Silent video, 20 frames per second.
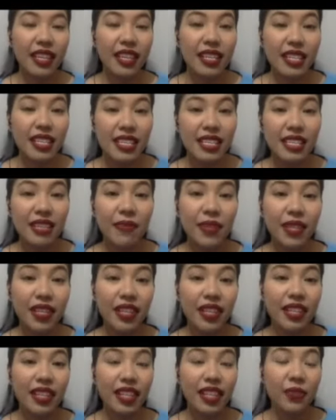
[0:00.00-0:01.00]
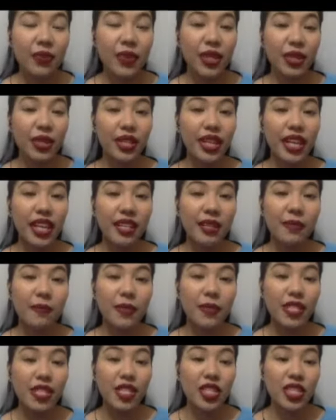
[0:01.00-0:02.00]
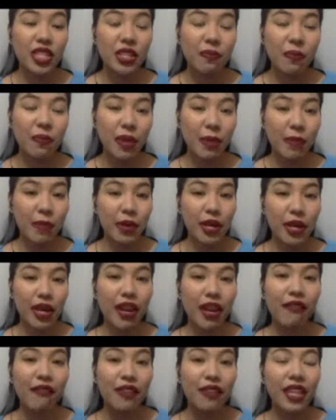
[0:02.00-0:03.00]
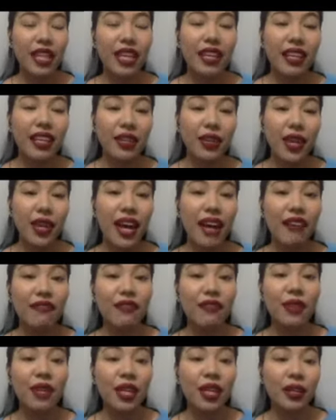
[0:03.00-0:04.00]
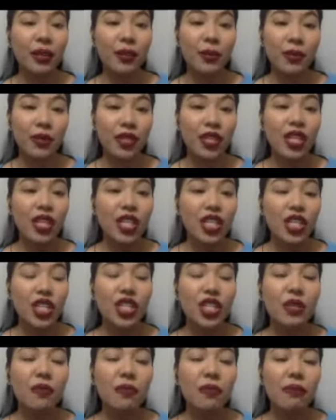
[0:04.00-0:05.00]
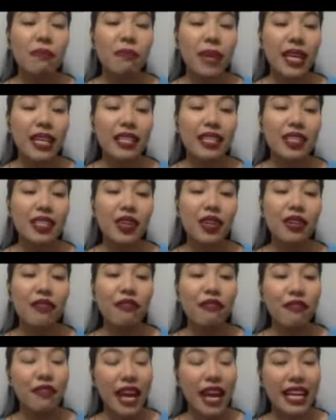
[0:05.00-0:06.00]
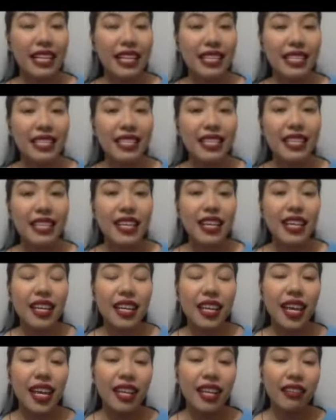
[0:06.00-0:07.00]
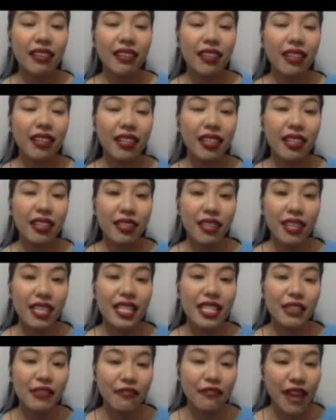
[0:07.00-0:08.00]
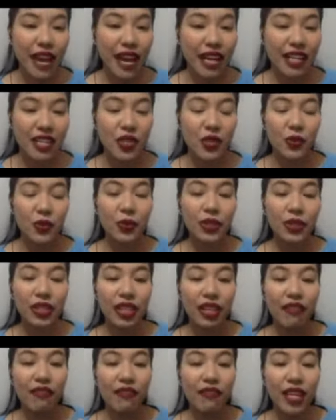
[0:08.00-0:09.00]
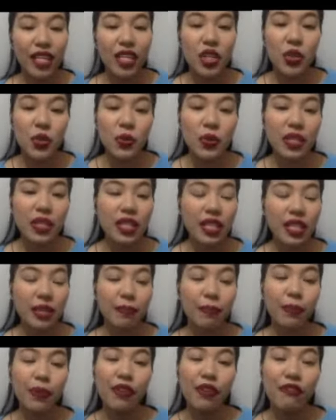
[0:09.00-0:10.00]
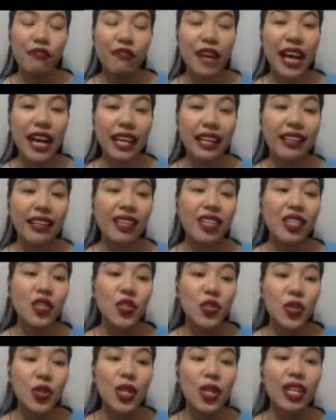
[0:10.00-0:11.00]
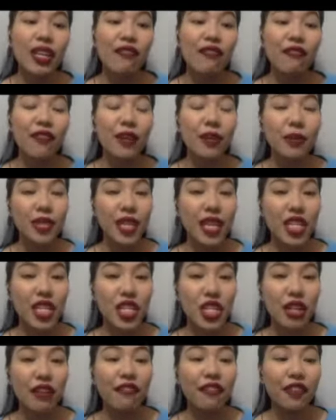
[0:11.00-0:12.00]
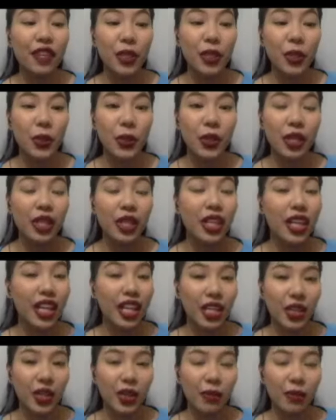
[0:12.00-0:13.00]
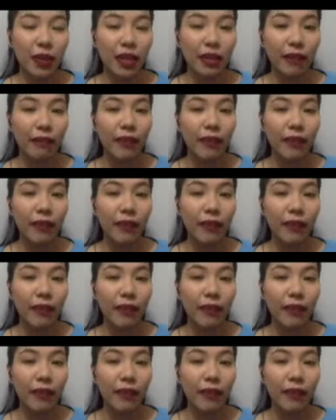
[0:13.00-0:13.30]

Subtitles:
Similarly, when you write a position paper, everything that you have to include should be based on facts. And these facts would eventually provide a solid foundation for your argument.